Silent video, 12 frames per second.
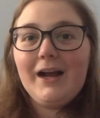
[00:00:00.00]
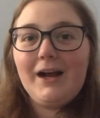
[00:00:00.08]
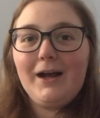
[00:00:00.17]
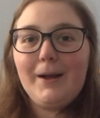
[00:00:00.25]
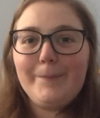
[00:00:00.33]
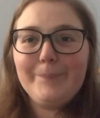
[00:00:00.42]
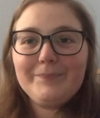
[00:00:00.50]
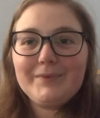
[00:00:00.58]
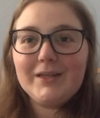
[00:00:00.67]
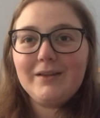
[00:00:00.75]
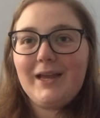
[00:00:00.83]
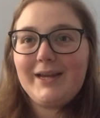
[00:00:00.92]
um,
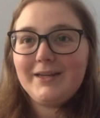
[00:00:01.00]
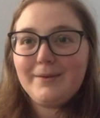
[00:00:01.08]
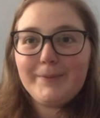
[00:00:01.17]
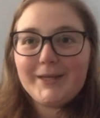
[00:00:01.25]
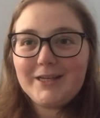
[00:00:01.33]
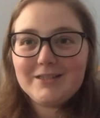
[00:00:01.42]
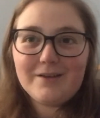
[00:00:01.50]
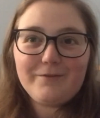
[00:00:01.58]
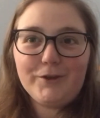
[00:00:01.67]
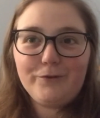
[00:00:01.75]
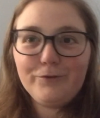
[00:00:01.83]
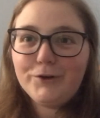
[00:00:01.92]
like because of
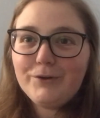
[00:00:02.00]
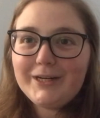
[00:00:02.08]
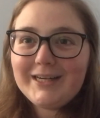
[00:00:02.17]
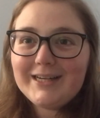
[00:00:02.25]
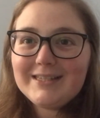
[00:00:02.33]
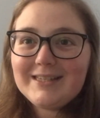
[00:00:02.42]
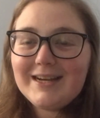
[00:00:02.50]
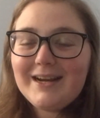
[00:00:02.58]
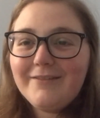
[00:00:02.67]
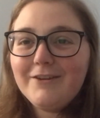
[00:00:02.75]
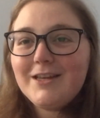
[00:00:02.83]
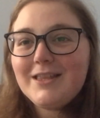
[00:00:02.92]
the fruitiness and
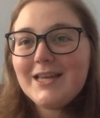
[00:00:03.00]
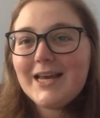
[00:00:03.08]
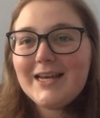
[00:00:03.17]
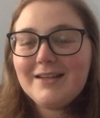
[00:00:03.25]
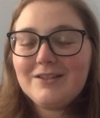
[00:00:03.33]
everything.